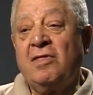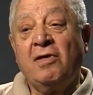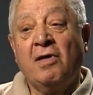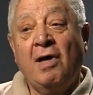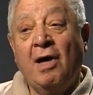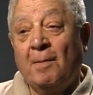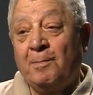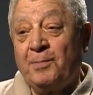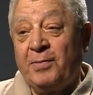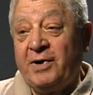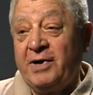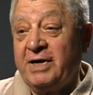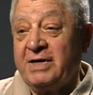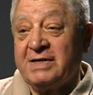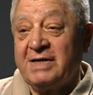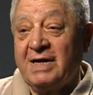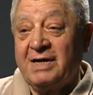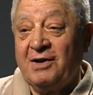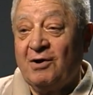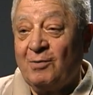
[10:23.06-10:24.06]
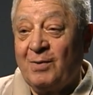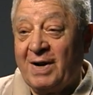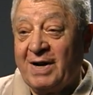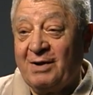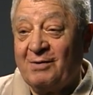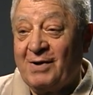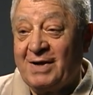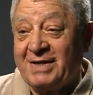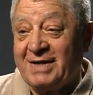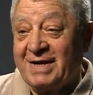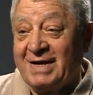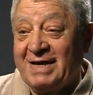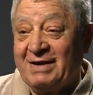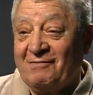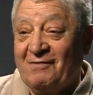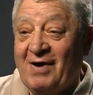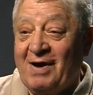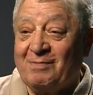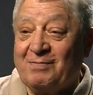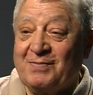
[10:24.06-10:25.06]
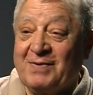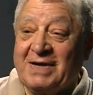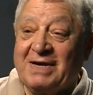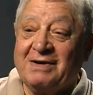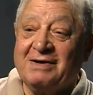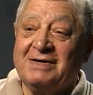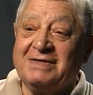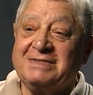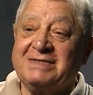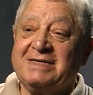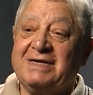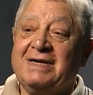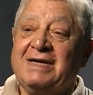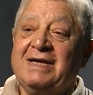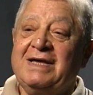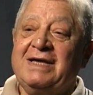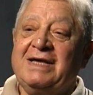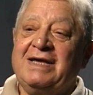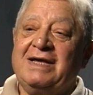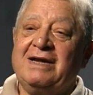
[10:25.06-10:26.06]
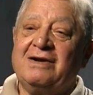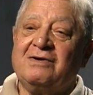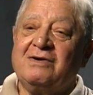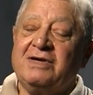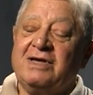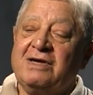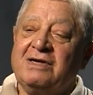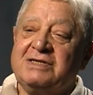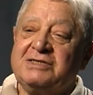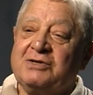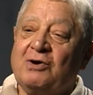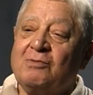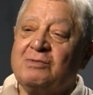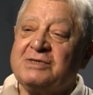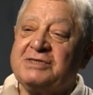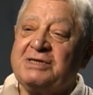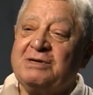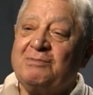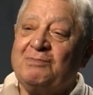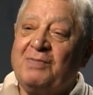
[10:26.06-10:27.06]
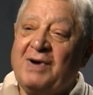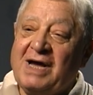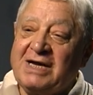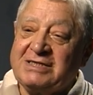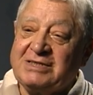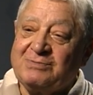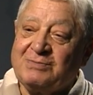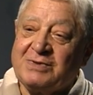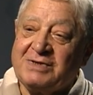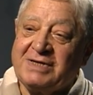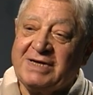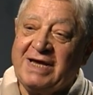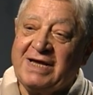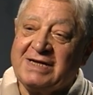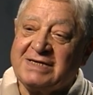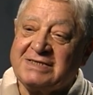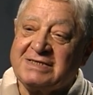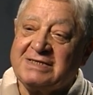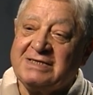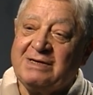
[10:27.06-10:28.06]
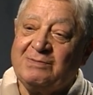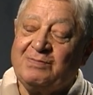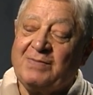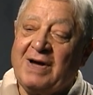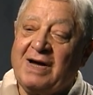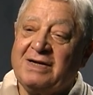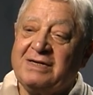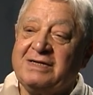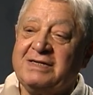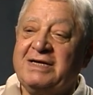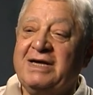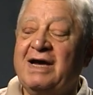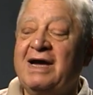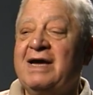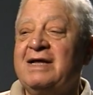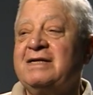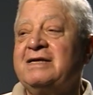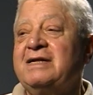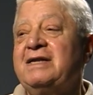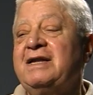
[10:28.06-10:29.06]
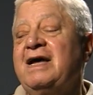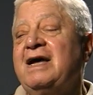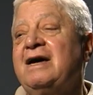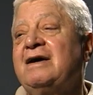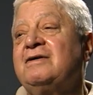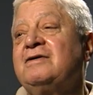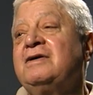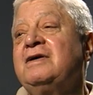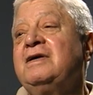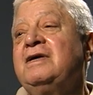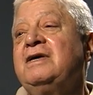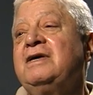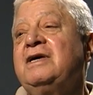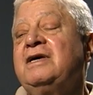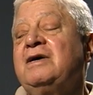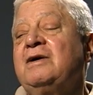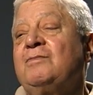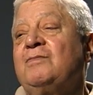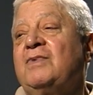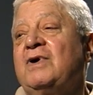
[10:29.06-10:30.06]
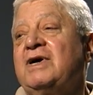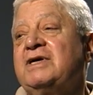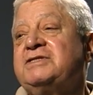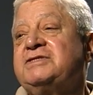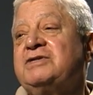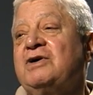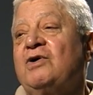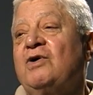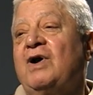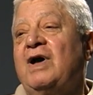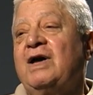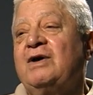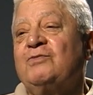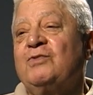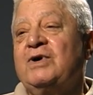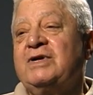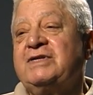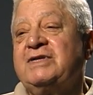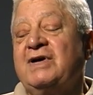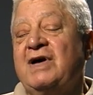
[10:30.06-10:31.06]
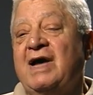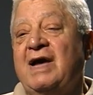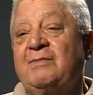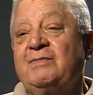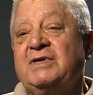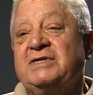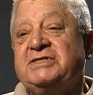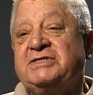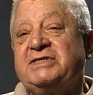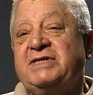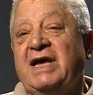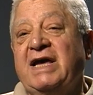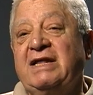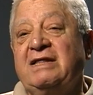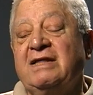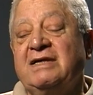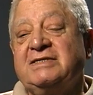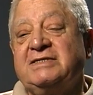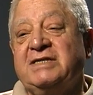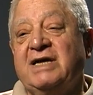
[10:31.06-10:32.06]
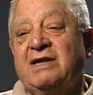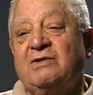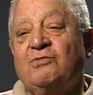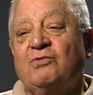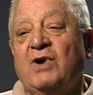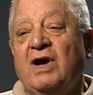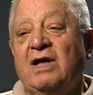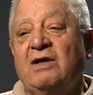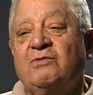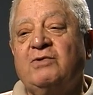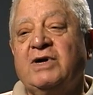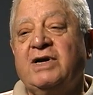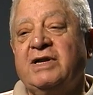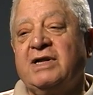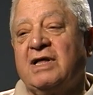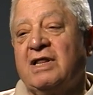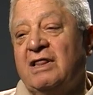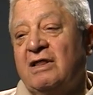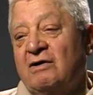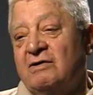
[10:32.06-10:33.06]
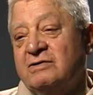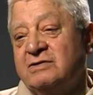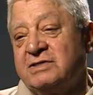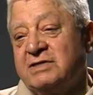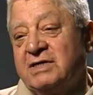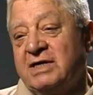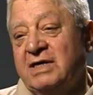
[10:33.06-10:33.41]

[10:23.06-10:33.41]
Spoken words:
a perk that nobody wanted to give up because you know, it's almost impossible to get a slip out in the island now. But so at one time the state said, well, we're going to close